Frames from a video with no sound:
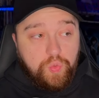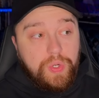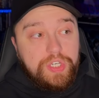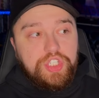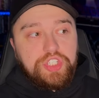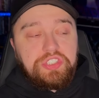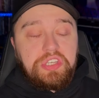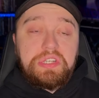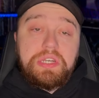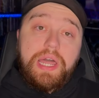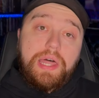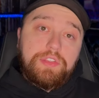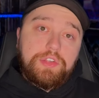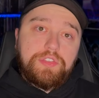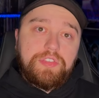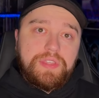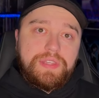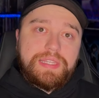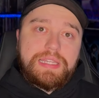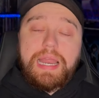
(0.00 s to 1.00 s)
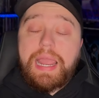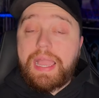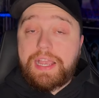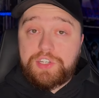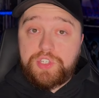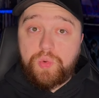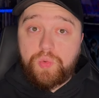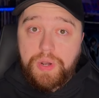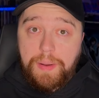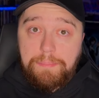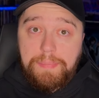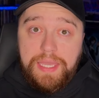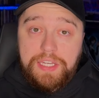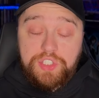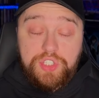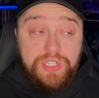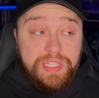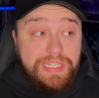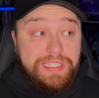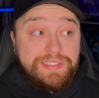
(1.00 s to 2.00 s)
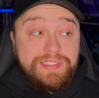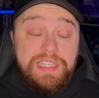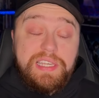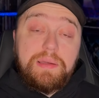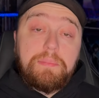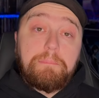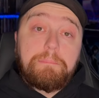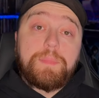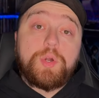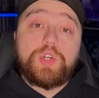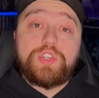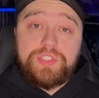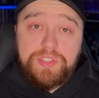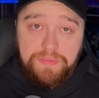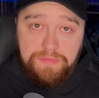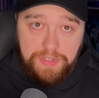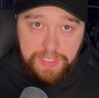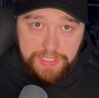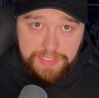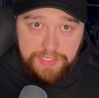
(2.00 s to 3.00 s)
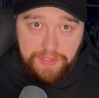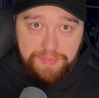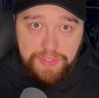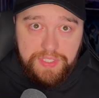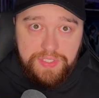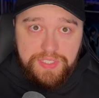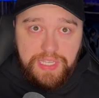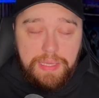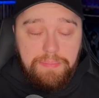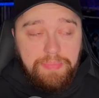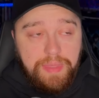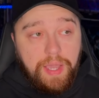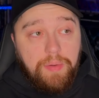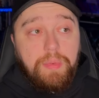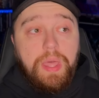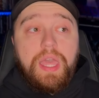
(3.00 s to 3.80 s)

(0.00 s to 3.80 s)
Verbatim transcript: which is another thing that I actually want to mention is the immersiveness of this game. Now,